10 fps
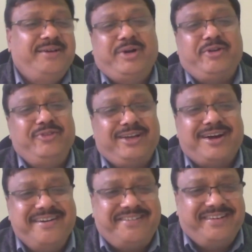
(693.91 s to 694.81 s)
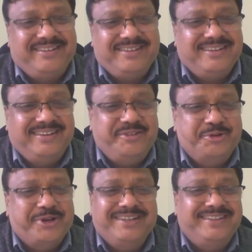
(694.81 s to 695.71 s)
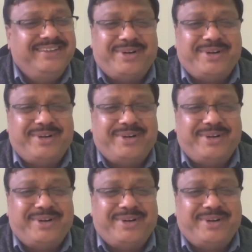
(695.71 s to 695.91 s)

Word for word: but we can't do anything.